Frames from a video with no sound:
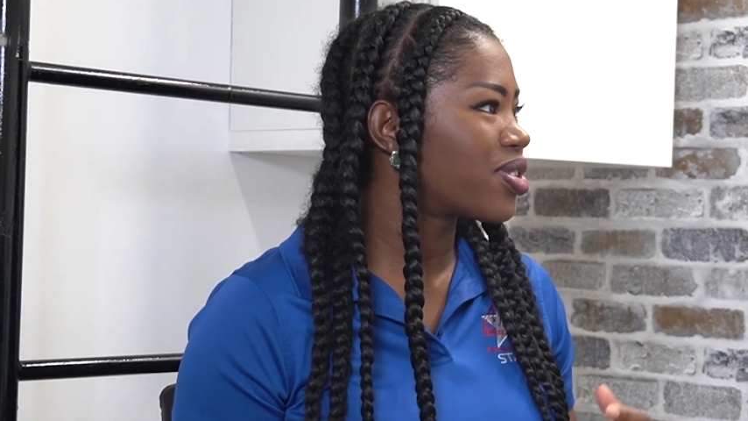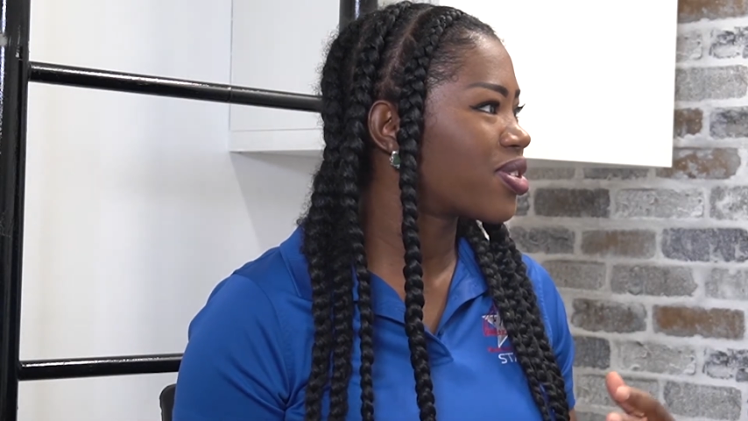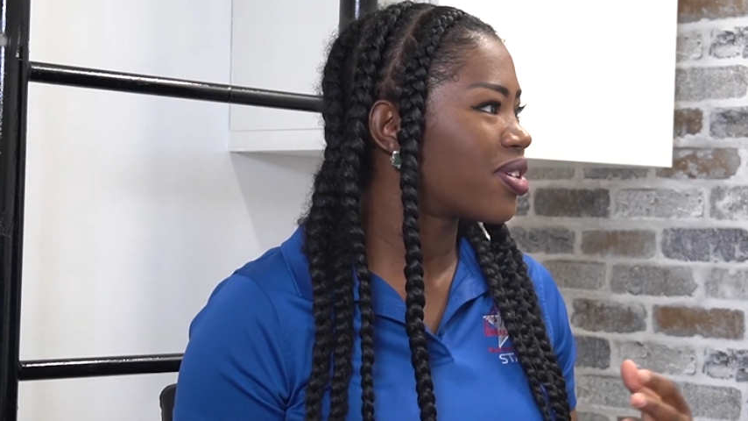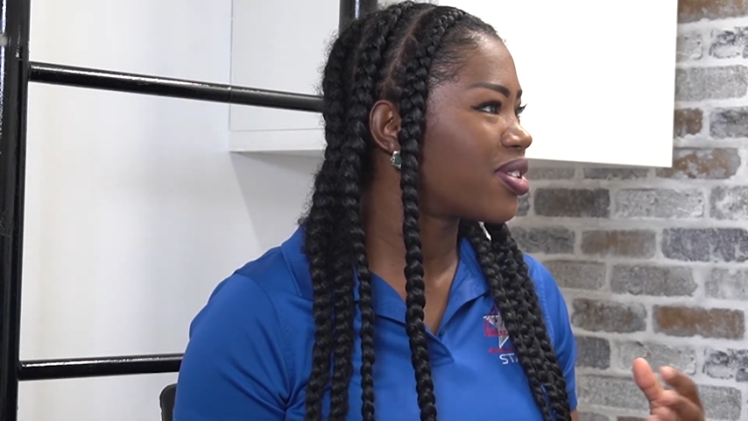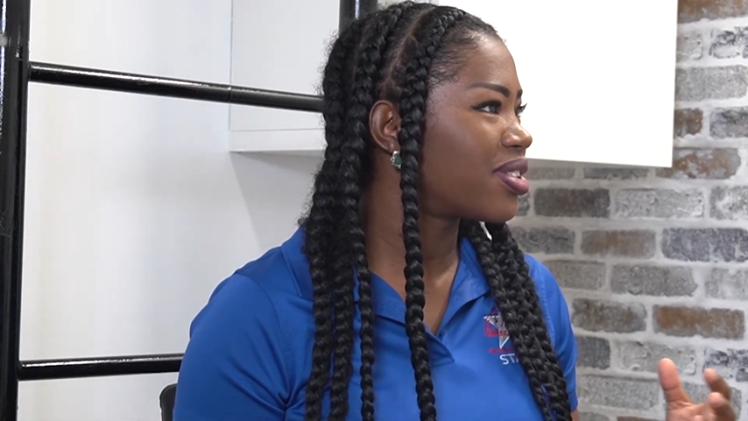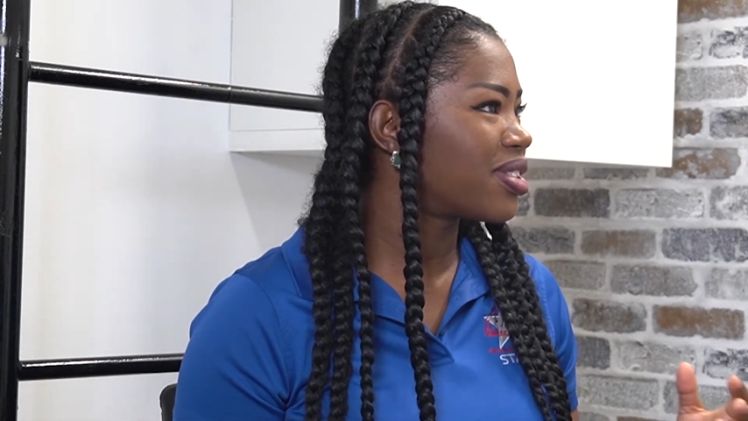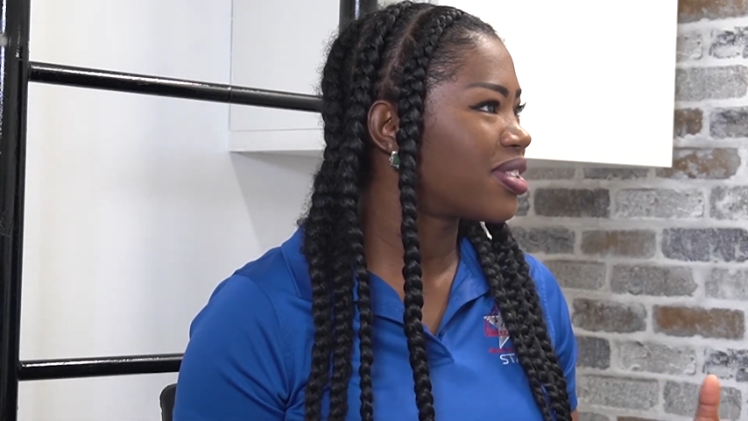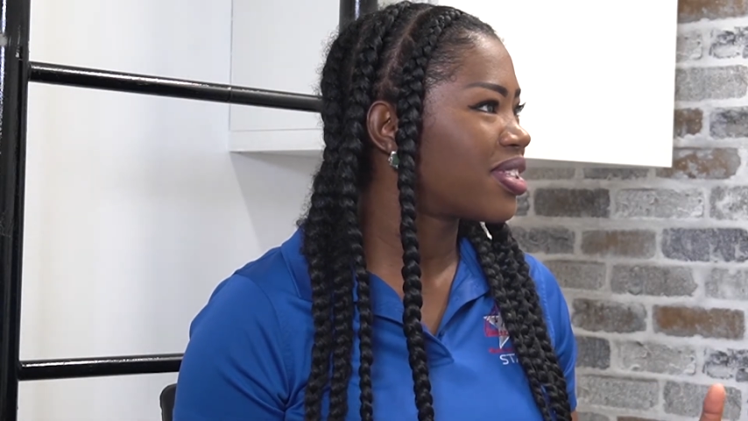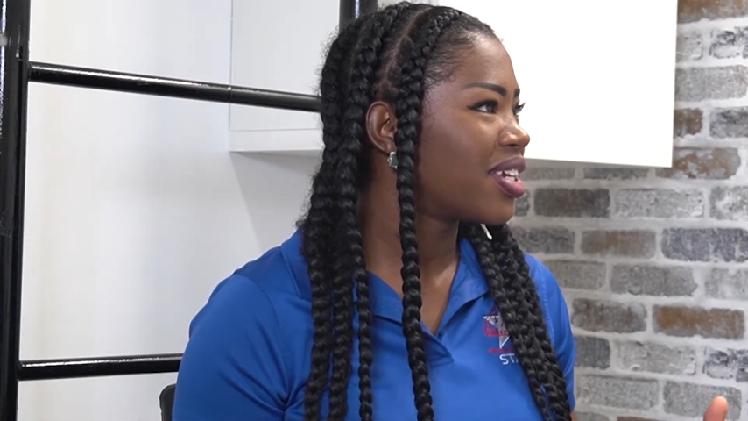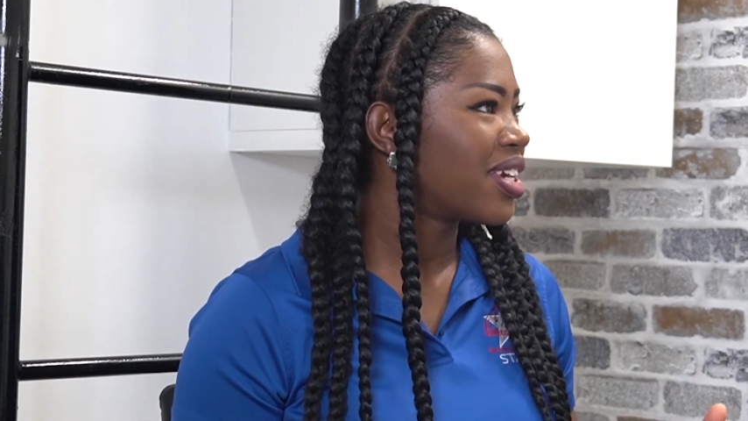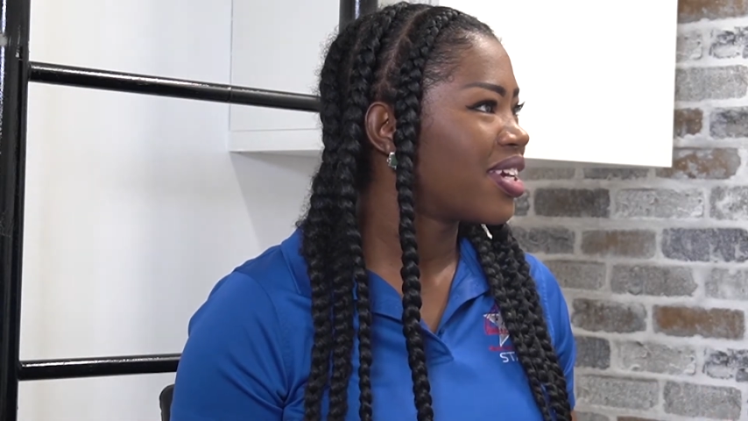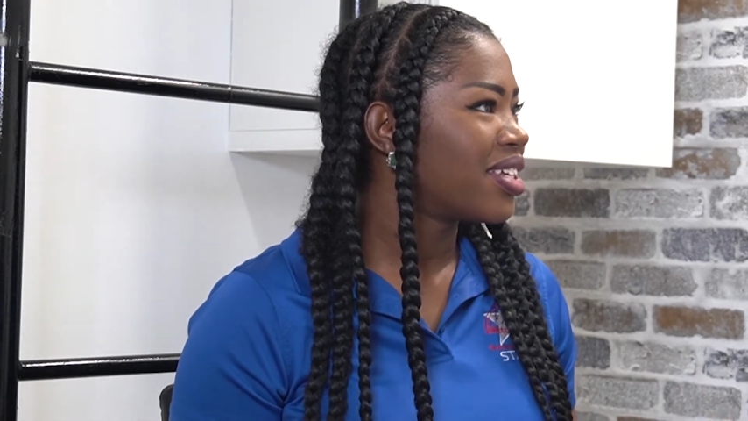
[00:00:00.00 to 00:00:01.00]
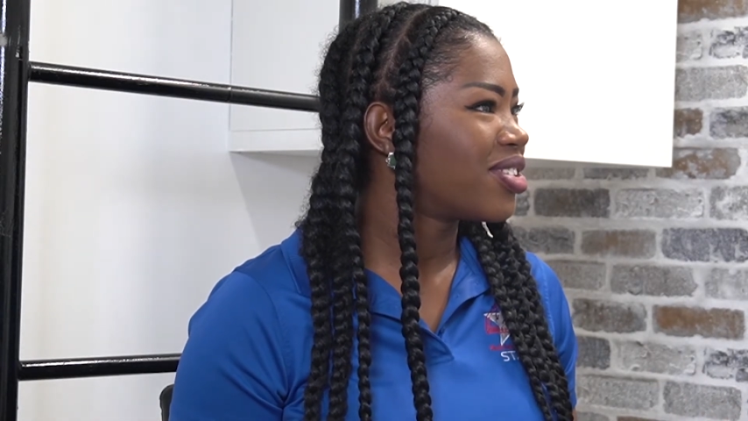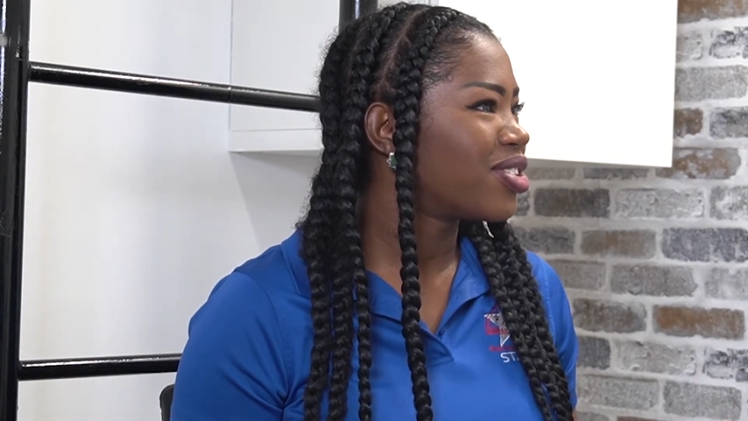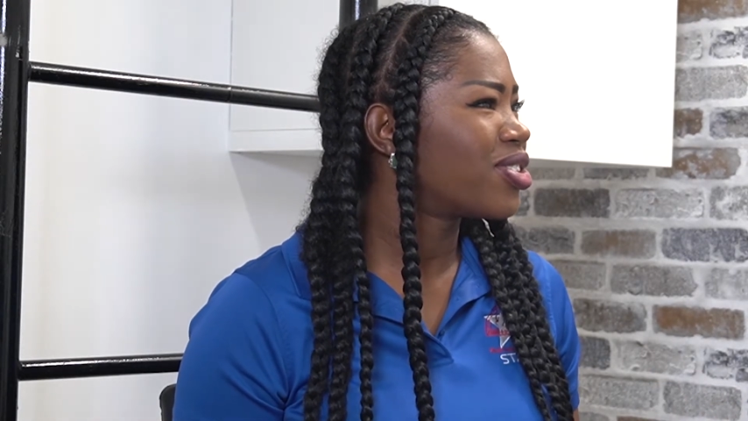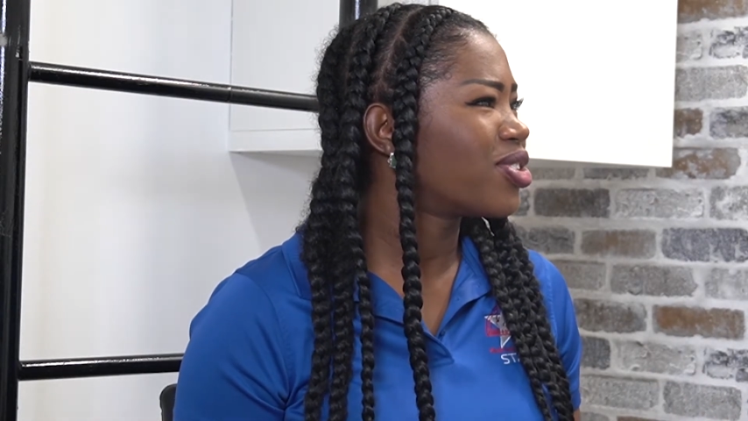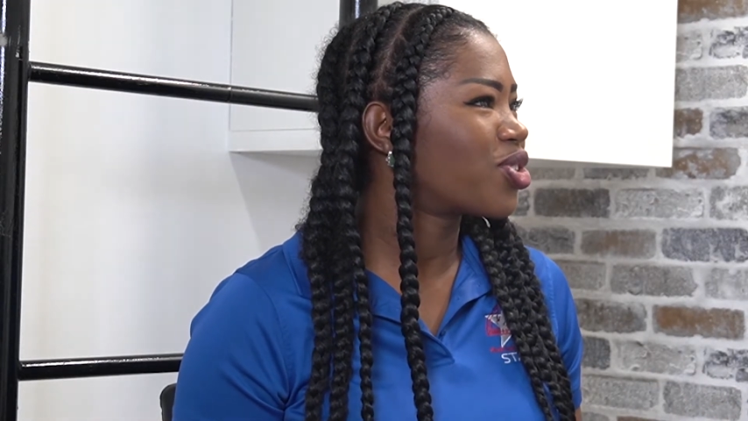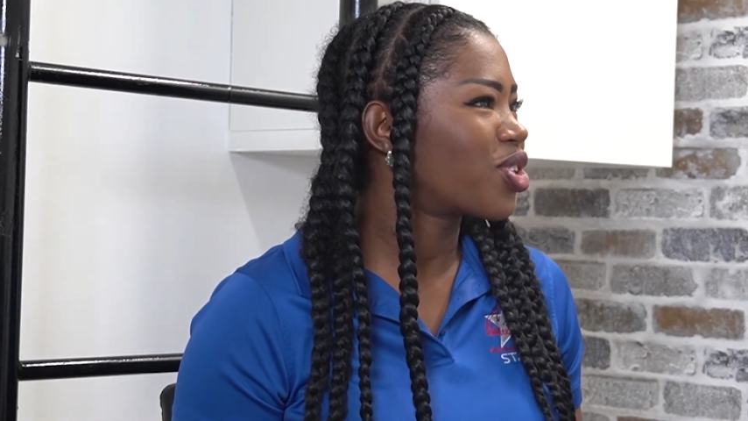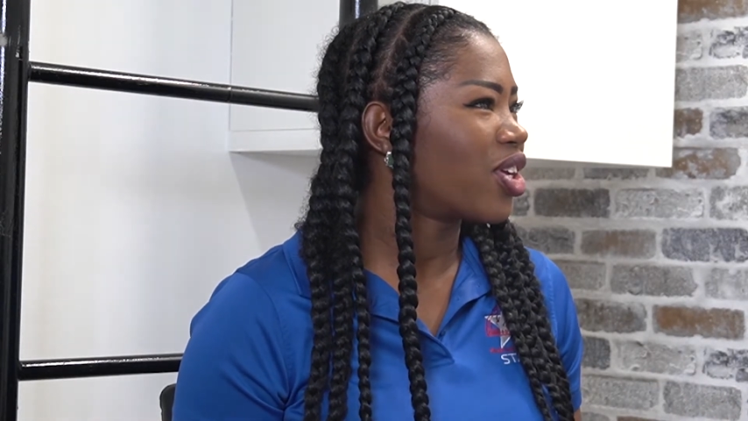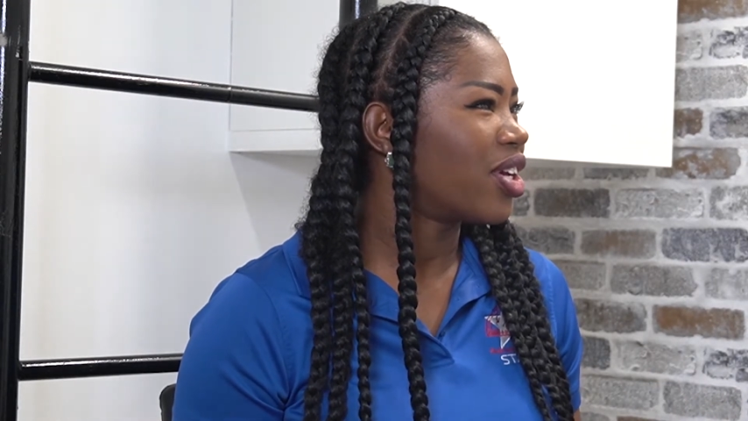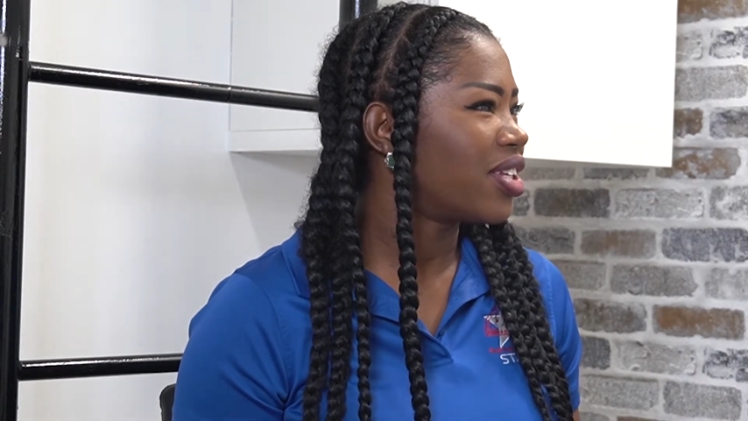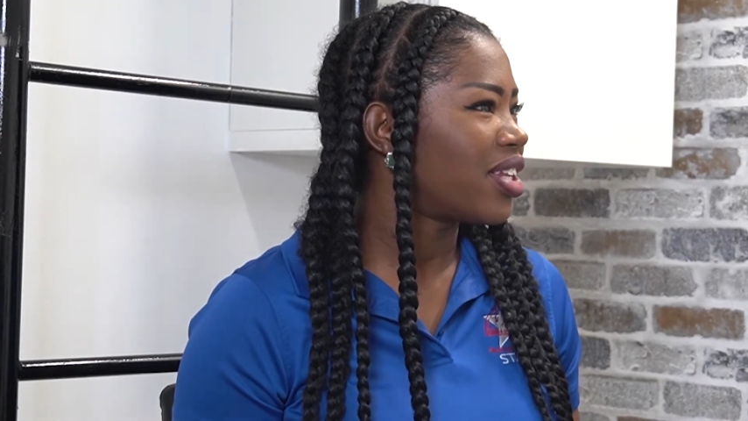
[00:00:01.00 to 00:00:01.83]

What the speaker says: because this is good.